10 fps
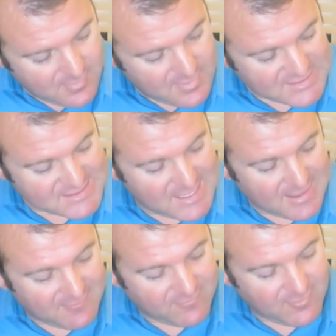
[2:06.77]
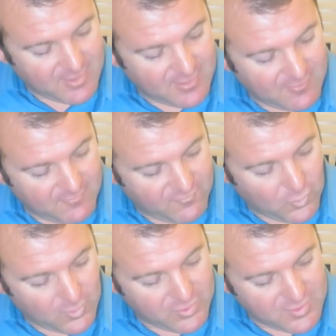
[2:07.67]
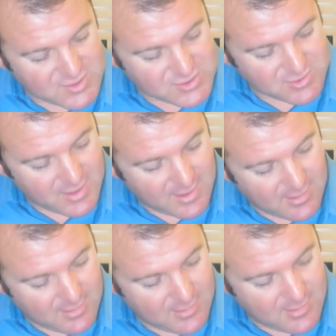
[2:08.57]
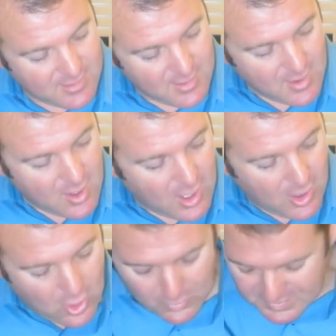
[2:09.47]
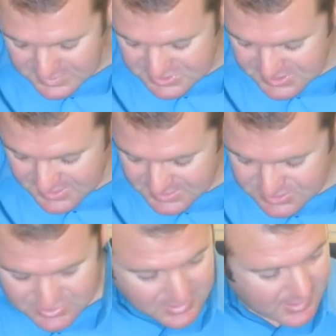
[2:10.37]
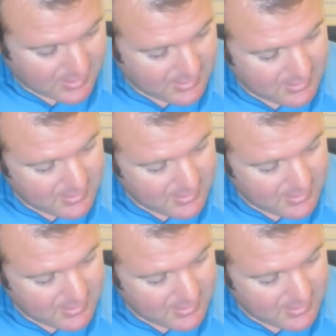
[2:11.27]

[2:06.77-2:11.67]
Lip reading: the 2nd fret, 4th string, open G string,